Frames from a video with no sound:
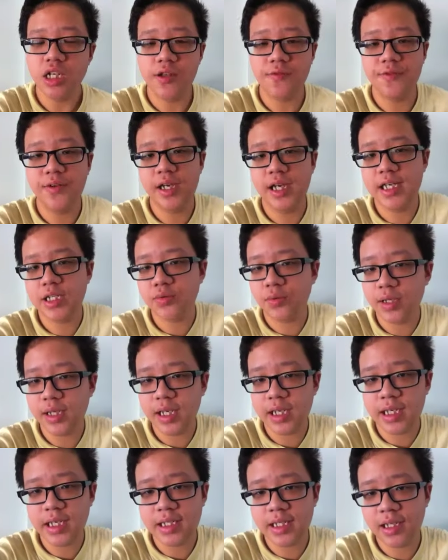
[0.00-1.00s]
If you guys want
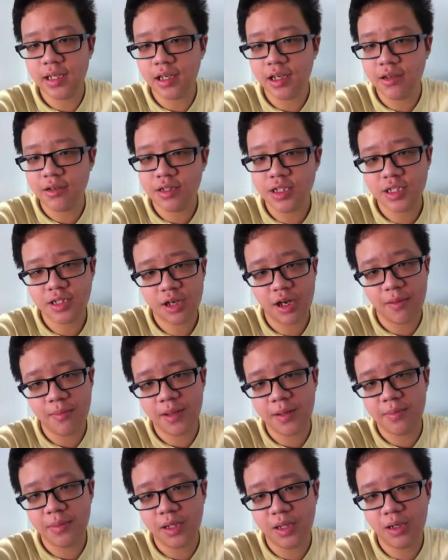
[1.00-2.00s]
anything else, just
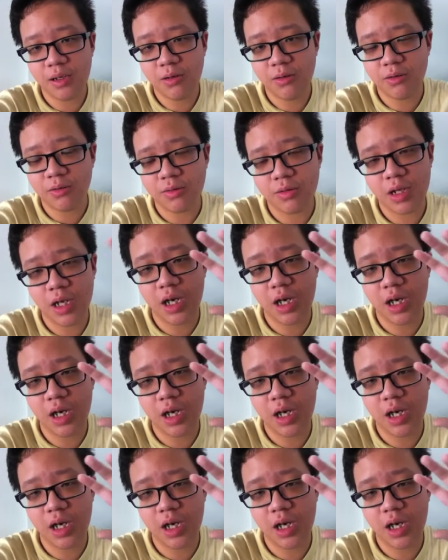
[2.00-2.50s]
comment below.